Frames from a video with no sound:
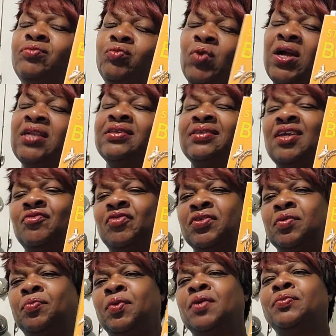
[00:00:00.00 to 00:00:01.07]
well,
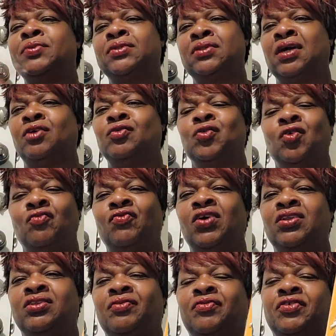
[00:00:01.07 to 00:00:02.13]
Stephanie Plum in that, no
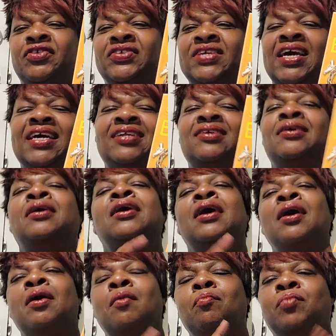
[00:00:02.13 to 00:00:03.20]
fault of hers either.
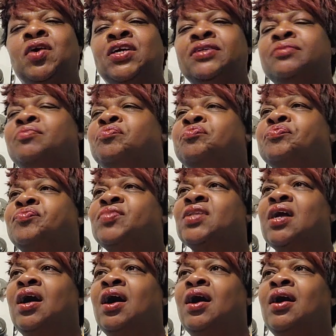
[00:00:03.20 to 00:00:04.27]
But
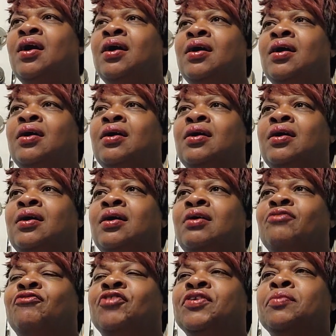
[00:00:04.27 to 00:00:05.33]

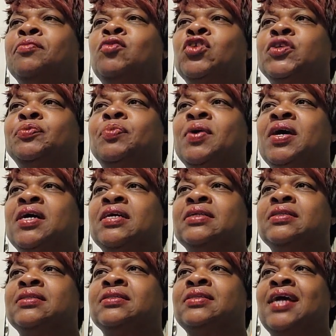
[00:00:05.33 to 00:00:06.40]
for the most
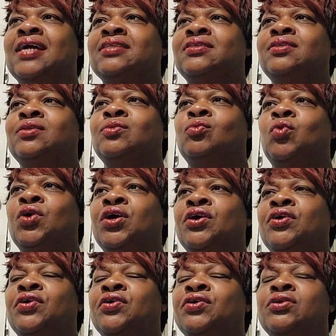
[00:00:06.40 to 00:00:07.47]
part, that's
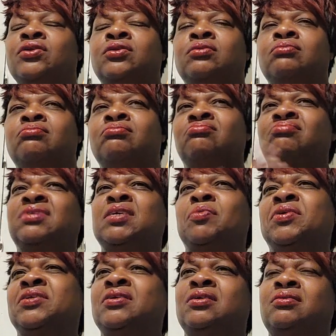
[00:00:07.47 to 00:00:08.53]
where some
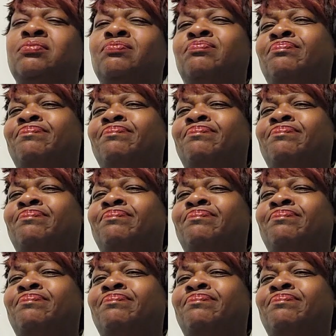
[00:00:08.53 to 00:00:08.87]
of the